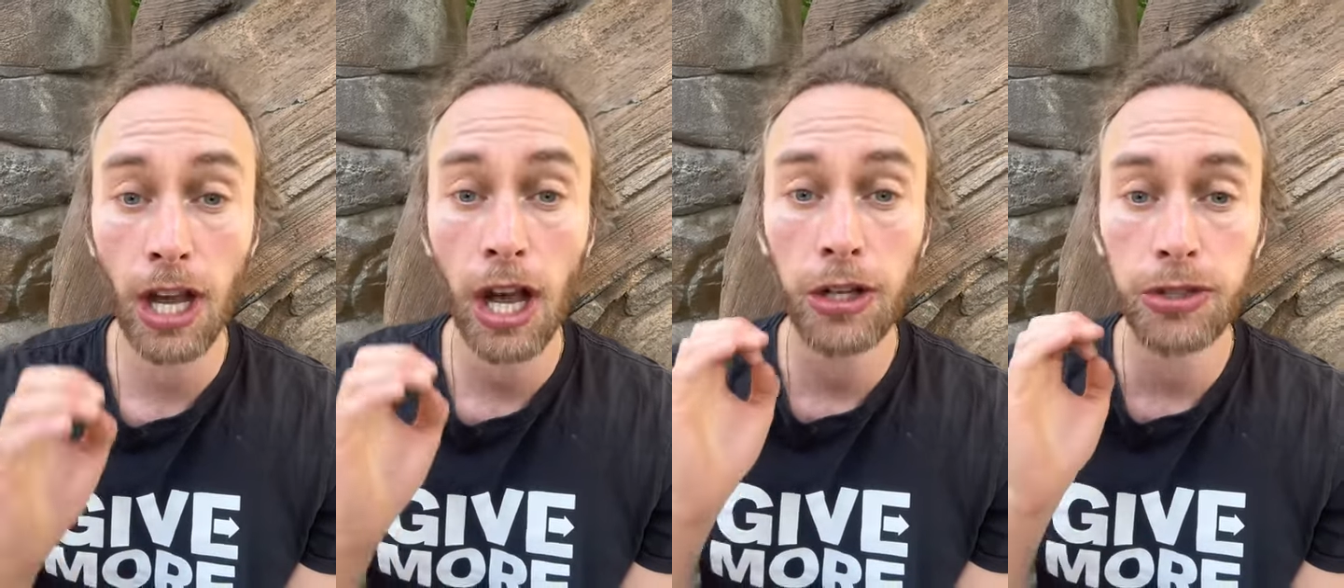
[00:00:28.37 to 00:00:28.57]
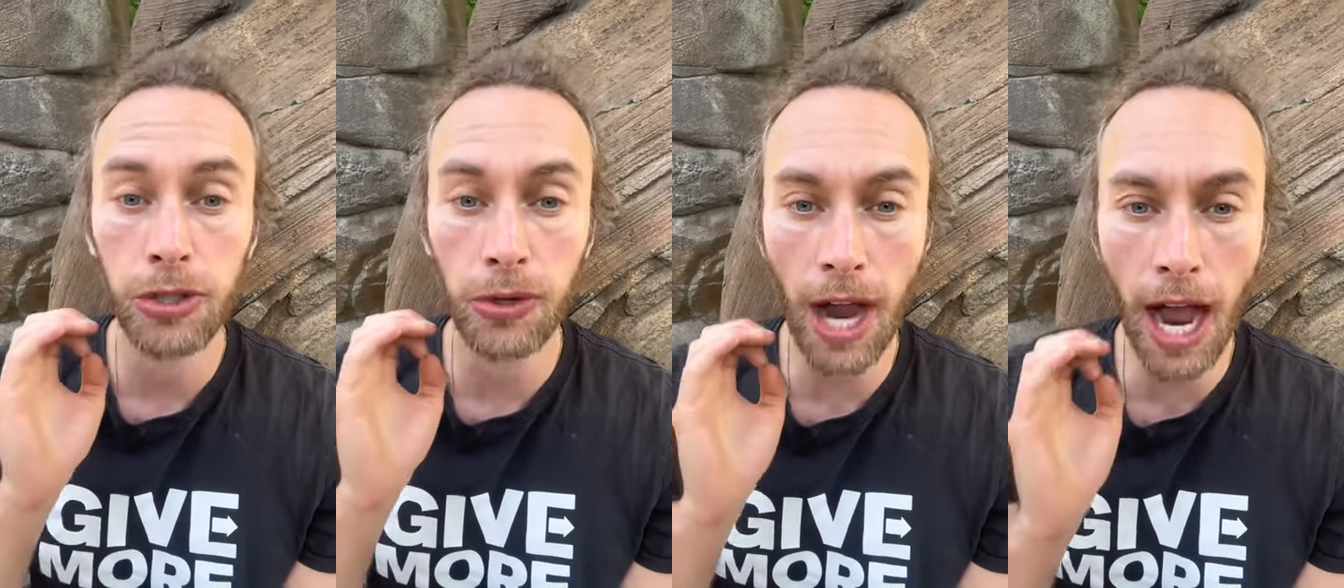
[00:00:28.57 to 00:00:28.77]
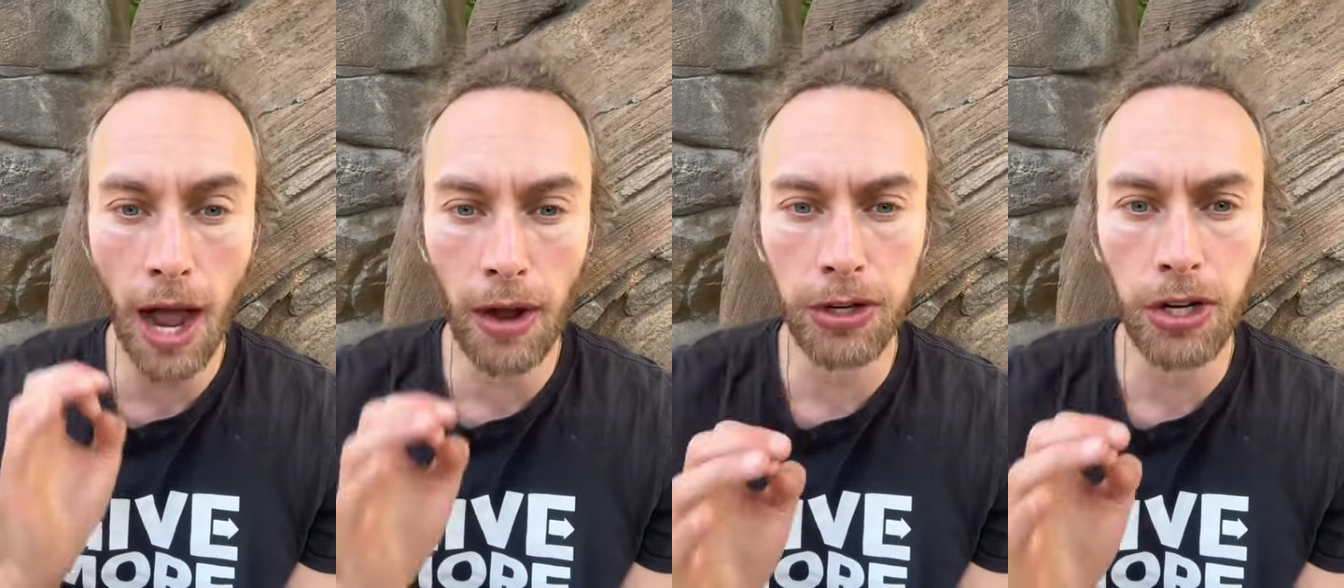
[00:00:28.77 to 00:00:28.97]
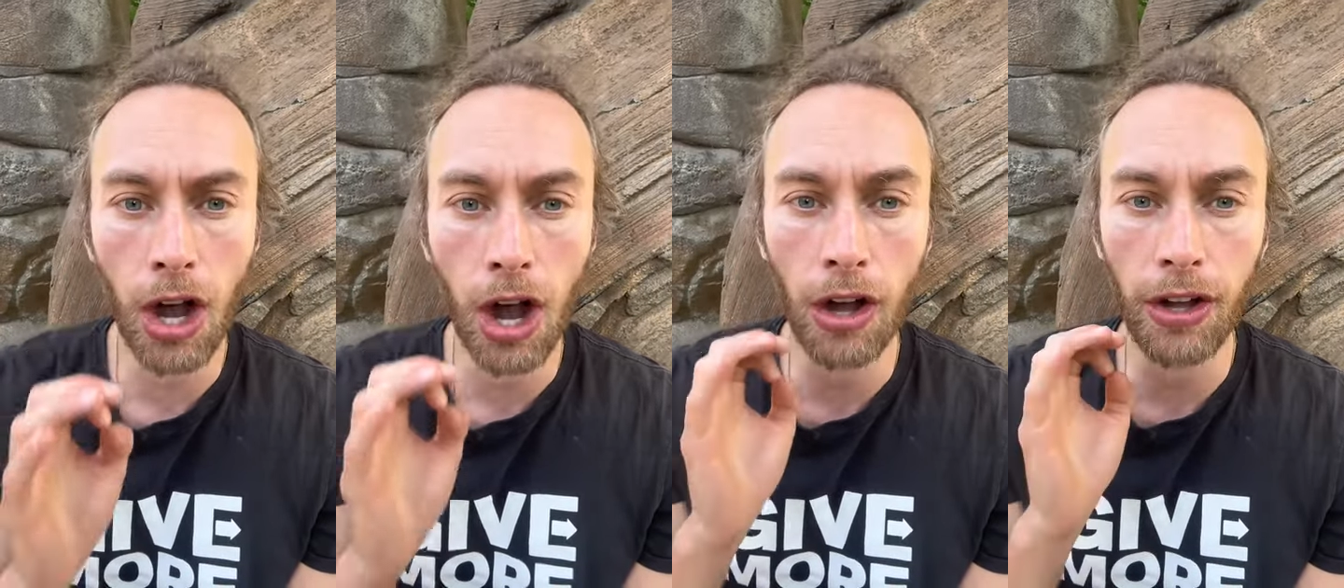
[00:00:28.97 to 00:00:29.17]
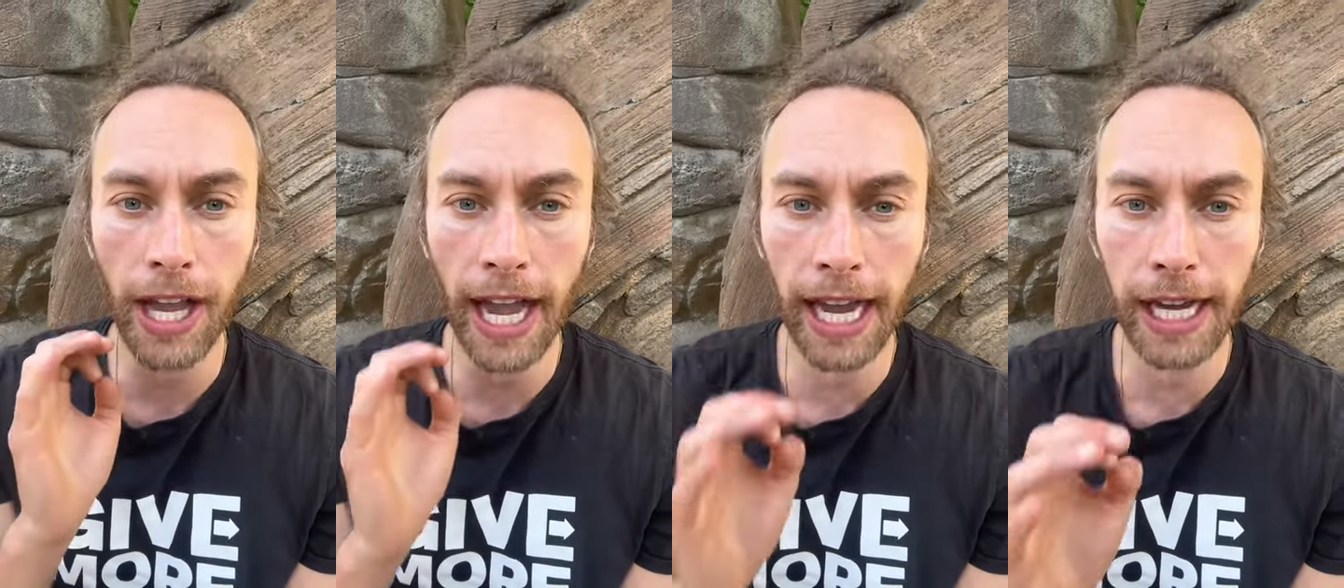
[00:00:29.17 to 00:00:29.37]
So
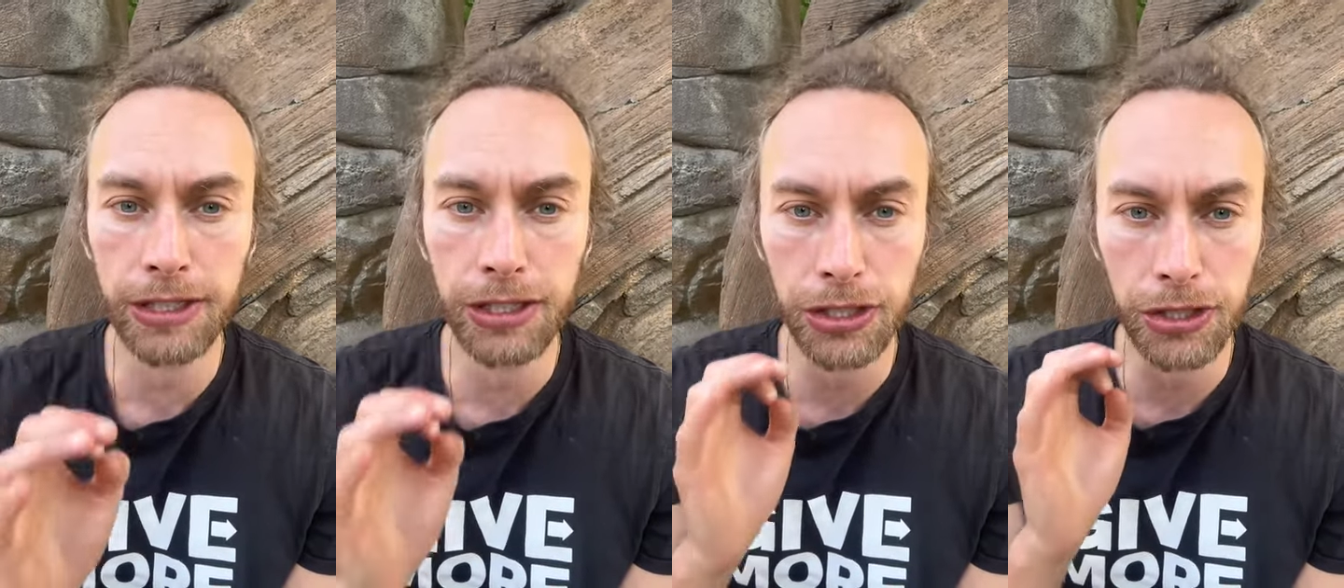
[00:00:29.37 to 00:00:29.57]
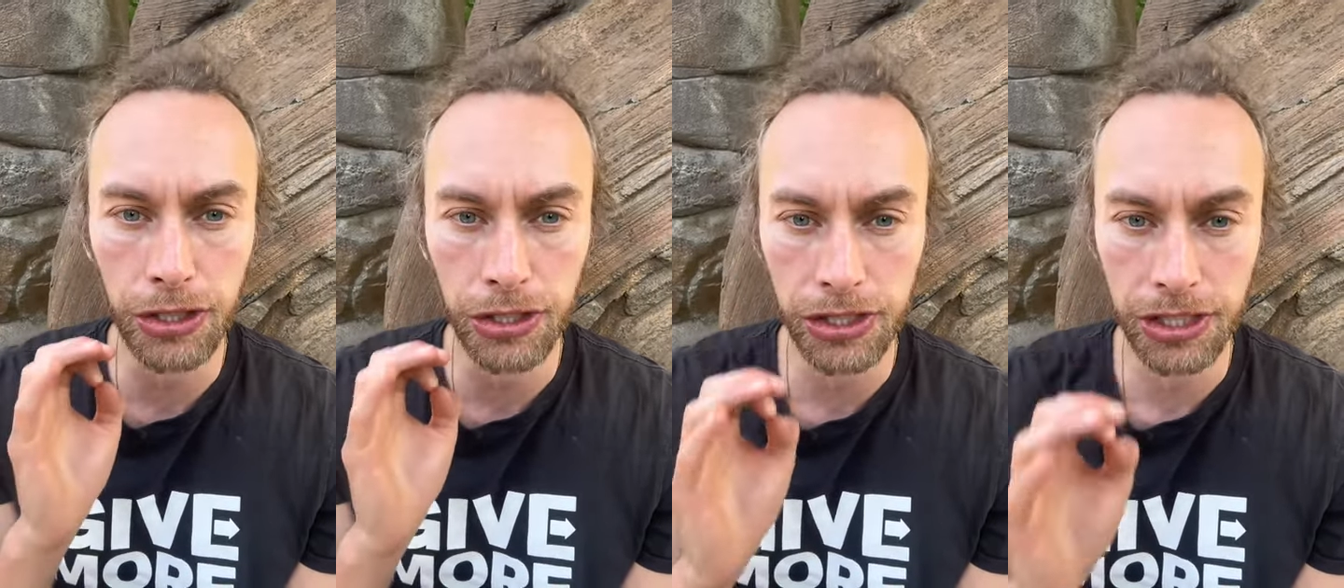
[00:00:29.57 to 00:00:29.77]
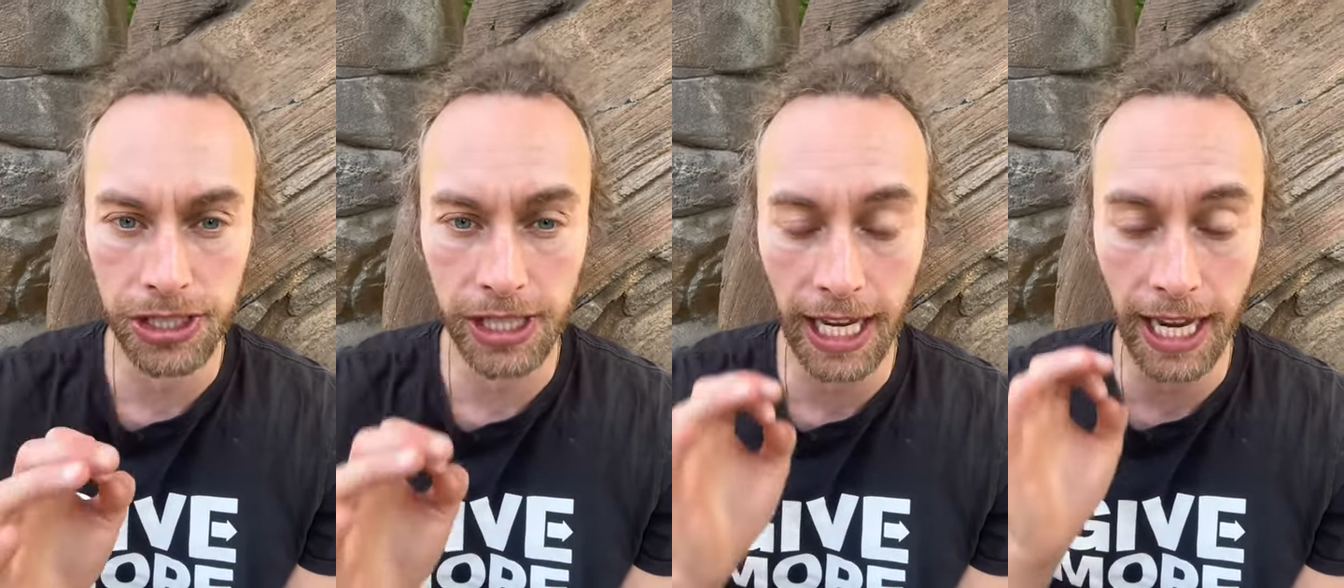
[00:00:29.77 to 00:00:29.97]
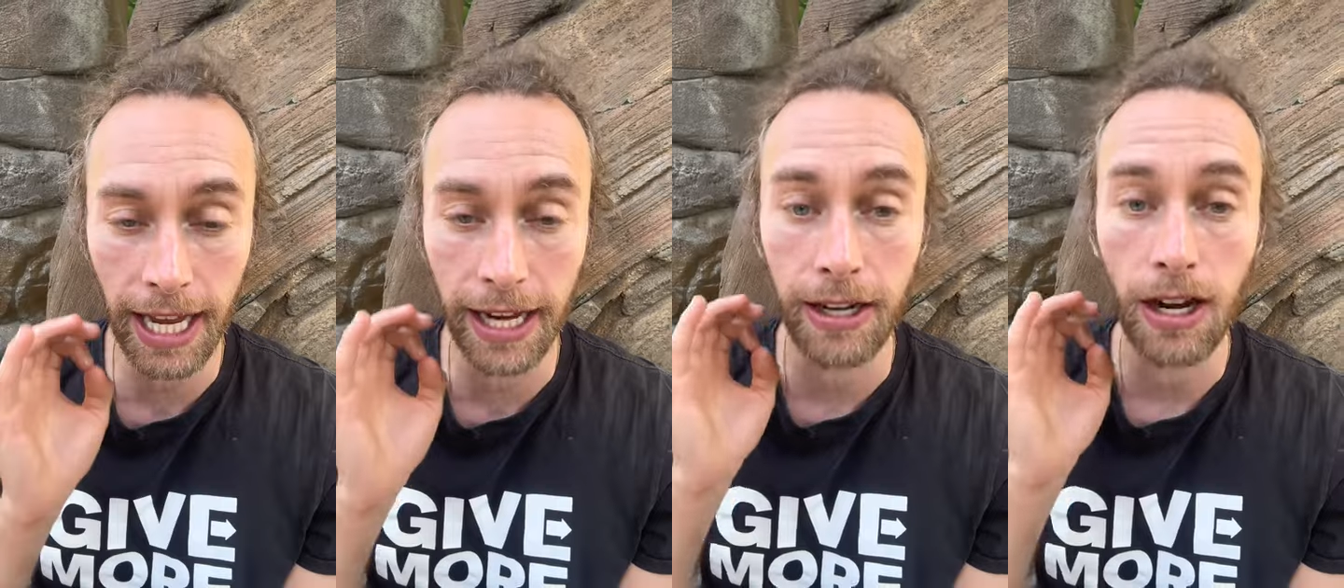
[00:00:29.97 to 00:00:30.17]
alcohol ages your skin.